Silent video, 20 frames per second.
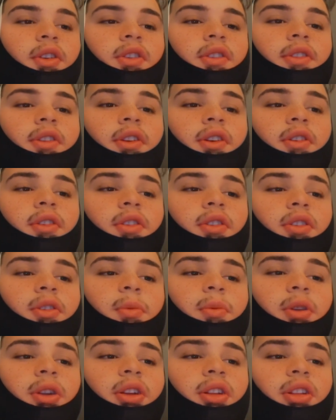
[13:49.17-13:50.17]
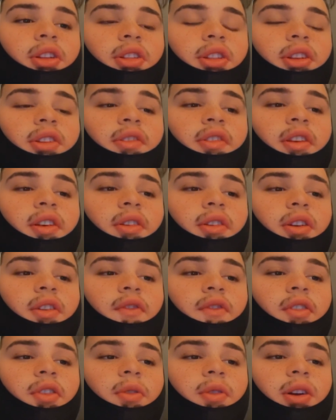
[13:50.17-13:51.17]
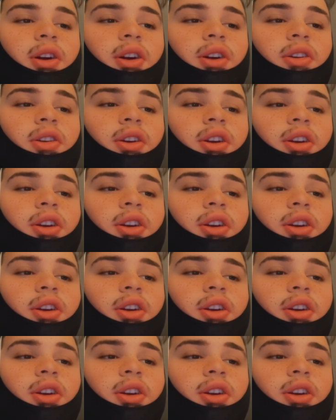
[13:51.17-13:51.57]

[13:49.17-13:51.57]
So I'm gonna let these settle in for a while